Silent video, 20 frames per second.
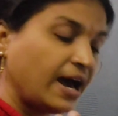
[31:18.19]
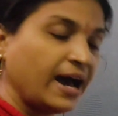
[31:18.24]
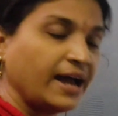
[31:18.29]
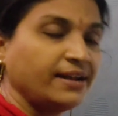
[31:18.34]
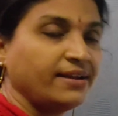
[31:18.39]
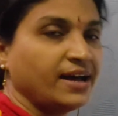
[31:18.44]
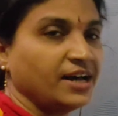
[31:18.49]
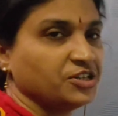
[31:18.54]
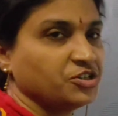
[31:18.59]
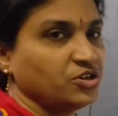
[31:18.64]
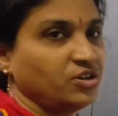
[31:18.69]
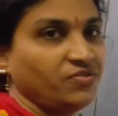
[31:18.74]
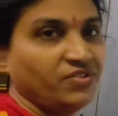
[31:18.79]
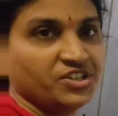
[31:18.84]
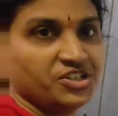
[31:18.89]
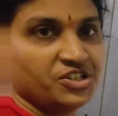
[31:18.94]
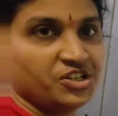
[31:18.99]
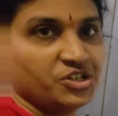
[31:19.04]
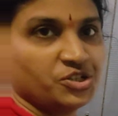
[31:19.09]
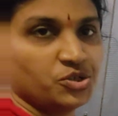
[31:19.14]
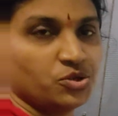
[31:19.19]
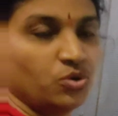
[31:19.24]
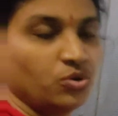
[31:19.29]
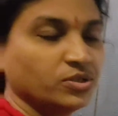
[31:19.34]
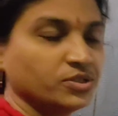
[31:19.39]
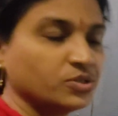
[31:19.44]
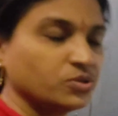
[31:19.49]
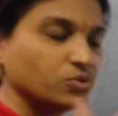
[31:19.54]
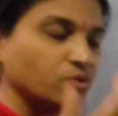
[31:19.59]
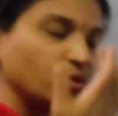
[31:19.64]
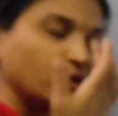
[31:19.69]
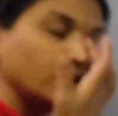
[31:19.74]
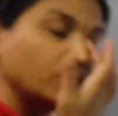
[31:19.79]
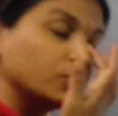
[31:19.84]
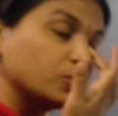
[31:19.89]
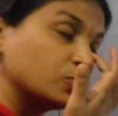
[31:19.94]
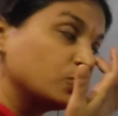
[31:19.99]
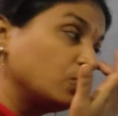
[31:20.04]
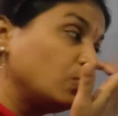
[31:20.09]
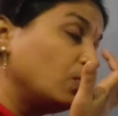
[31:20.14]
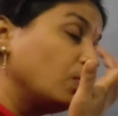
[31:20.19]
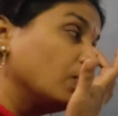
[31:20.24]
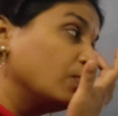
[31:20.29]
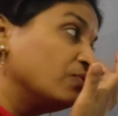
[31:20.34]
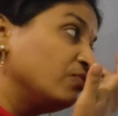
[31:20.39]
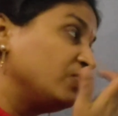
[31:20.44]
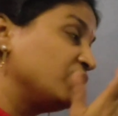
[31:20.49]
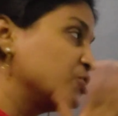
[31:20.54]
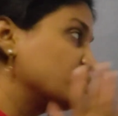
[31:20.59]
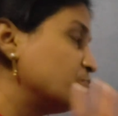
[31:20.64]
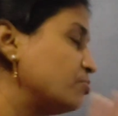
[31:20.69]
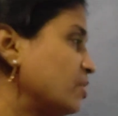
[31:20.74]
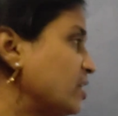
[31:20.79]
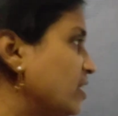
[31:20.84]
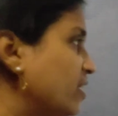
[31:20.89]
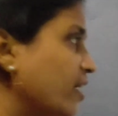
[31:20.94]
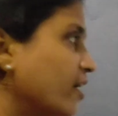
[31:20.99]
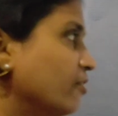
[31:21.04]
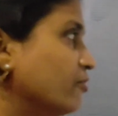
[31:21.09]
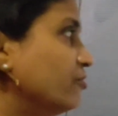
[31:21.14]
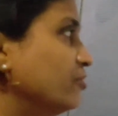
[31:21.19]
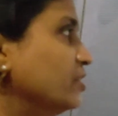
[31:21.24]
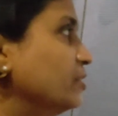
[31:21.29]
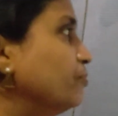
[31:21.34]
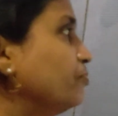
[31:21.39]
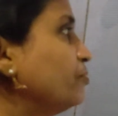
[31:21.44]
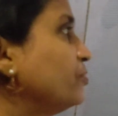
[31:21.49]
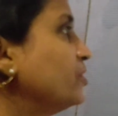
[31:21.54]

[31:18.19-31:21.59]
and natural vegetation also. So we should be careful.